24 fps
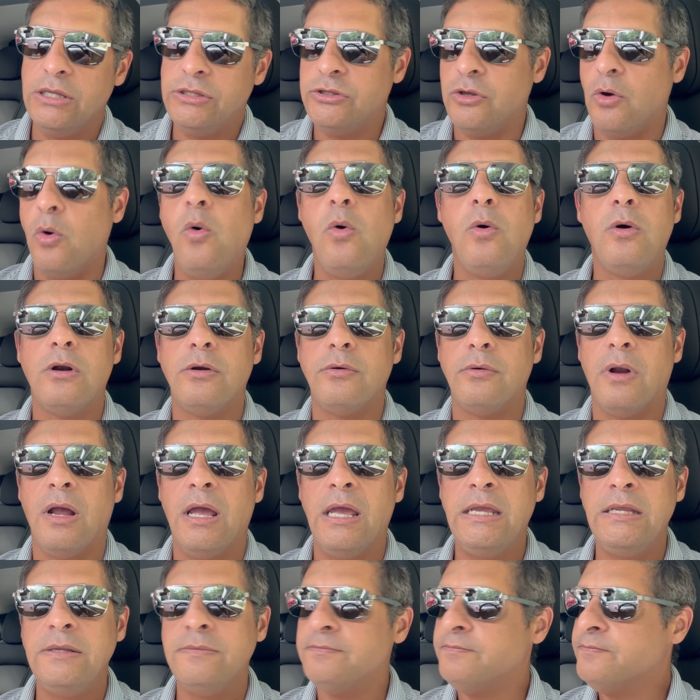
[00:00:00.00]
horn,
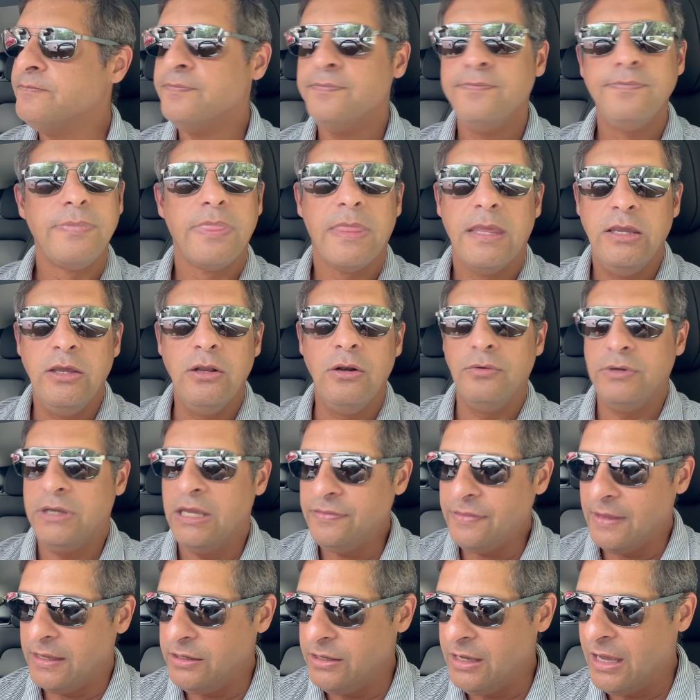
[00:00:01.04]
right? You don't get
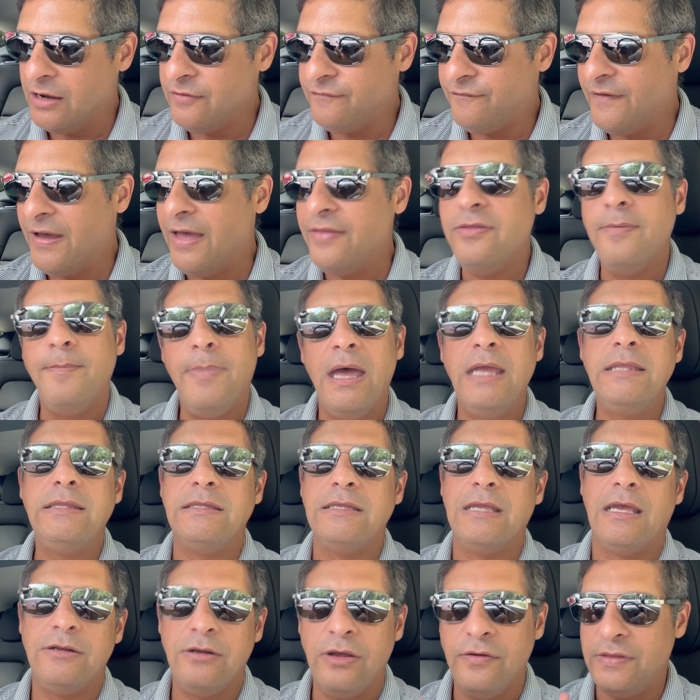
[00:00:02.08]
that. You got to find the
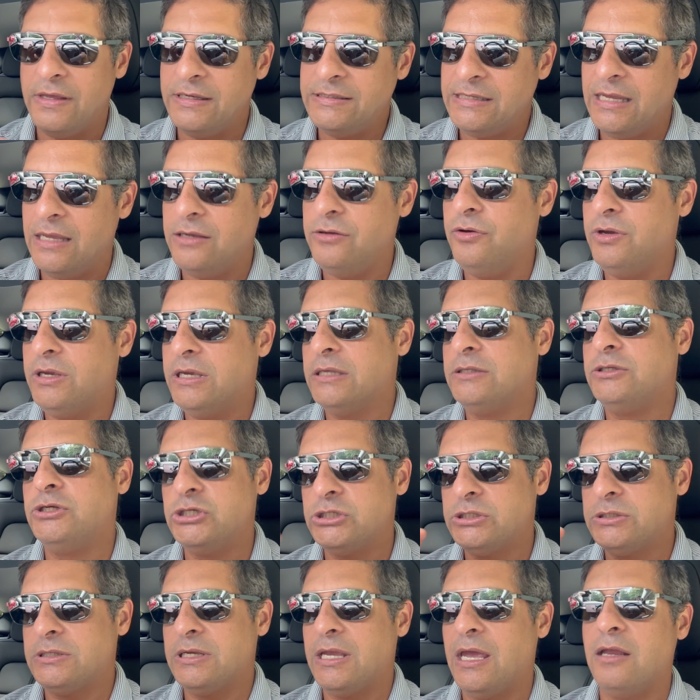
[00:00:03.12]
button. I know they say you can
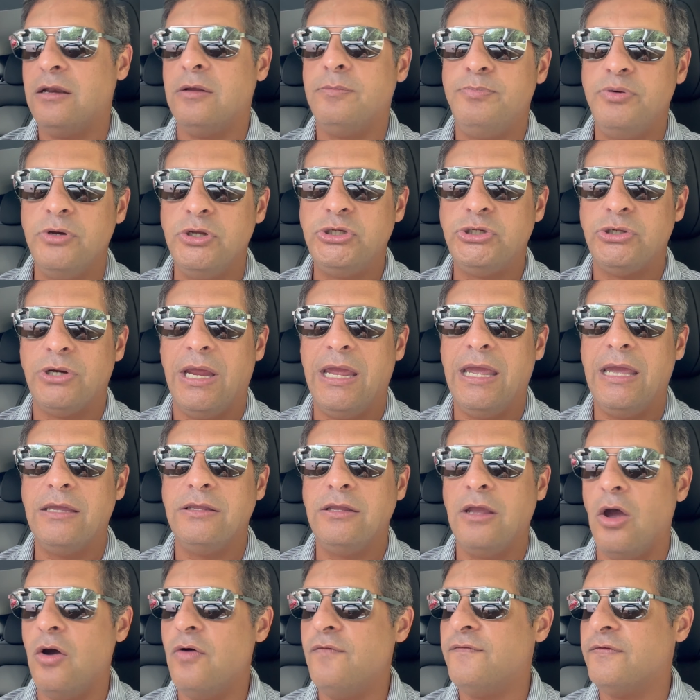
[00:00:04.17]
just kind of put your hand
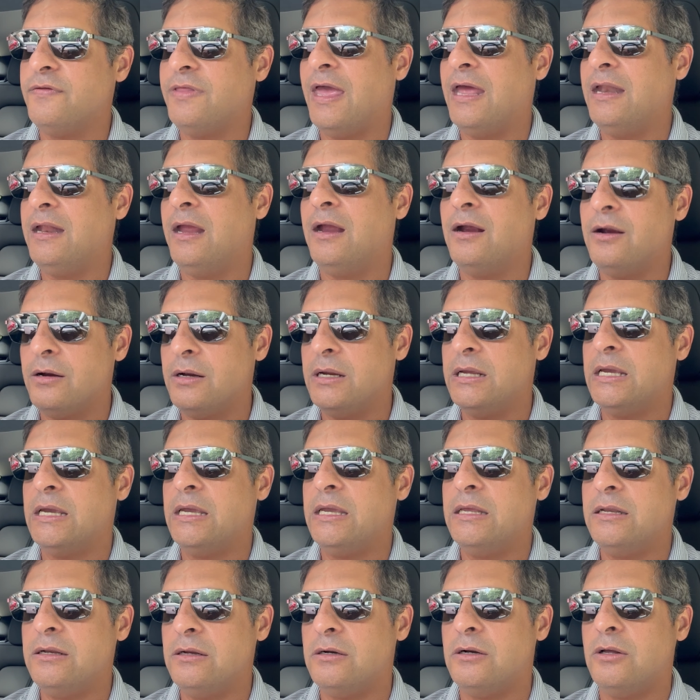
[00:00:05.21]
over that area
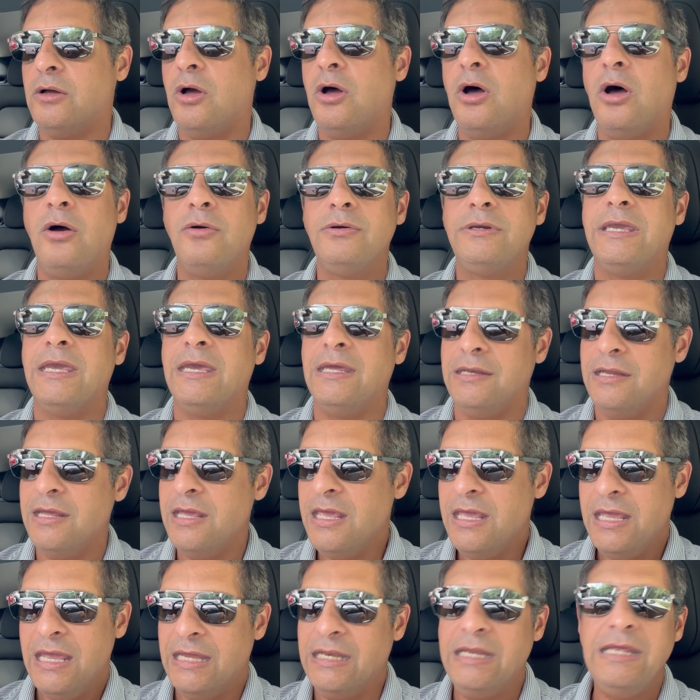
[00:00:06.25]
and it'll honk it.
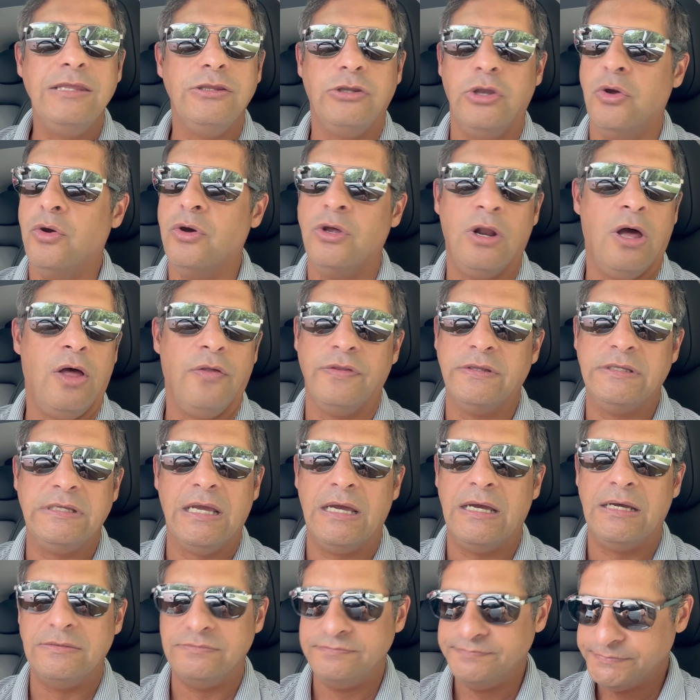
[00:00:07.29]
It didn't do it all the
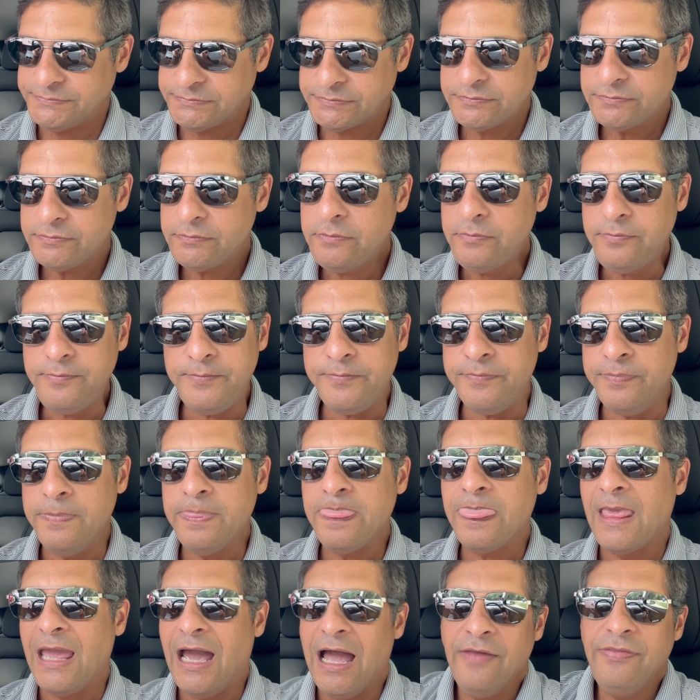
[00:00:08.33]
time.
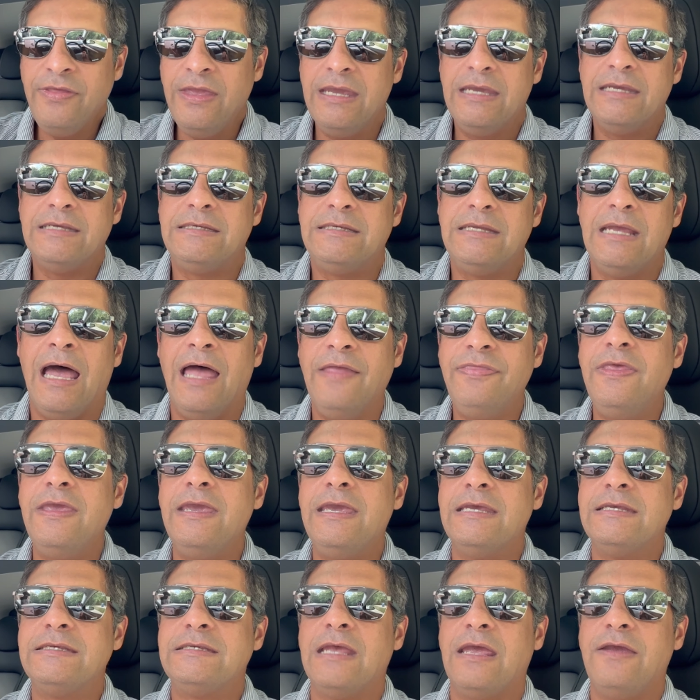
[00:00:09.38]
I think
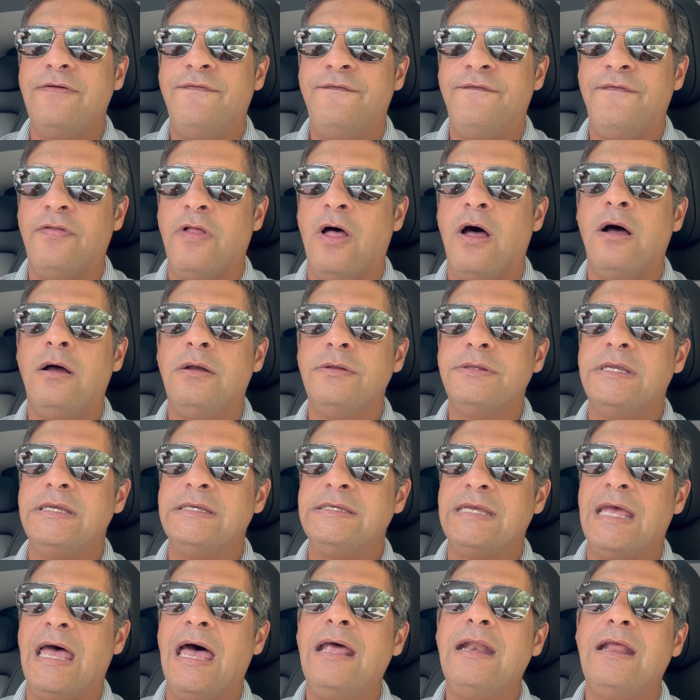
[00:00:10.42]
it's a flawed
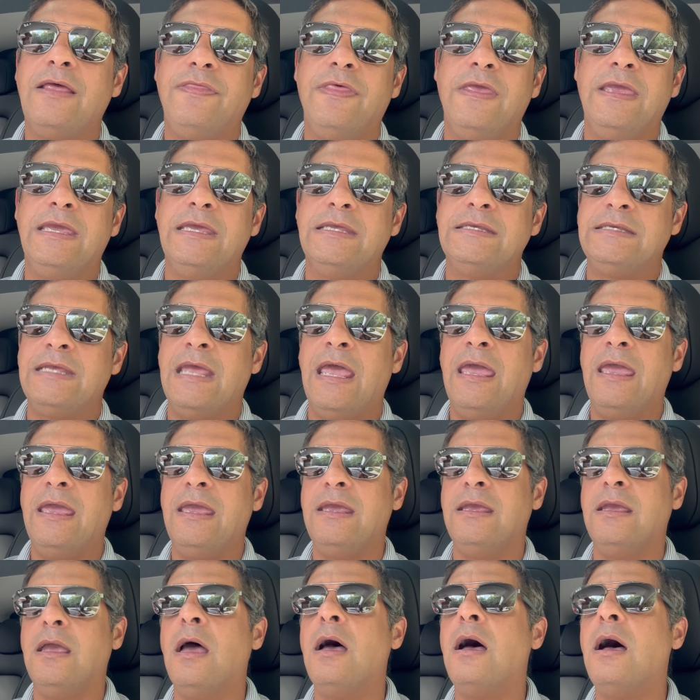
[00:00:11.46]
design. I think it's
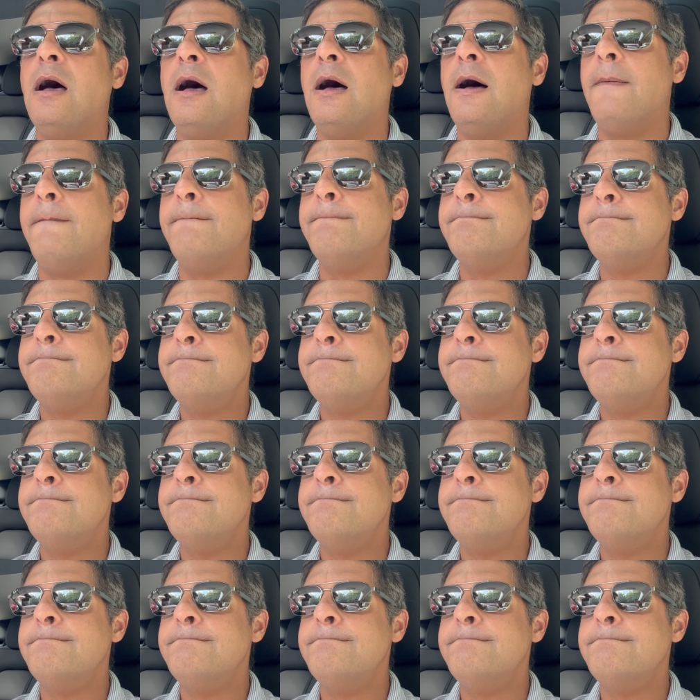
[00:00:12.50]
I